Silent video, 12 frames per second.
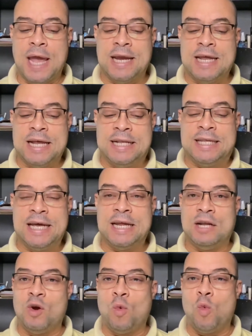And he did
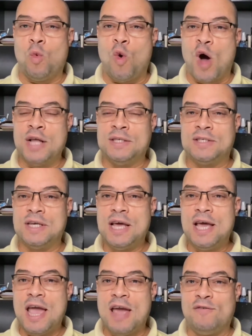it once
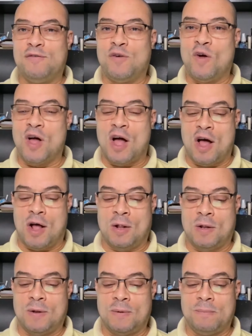and for all.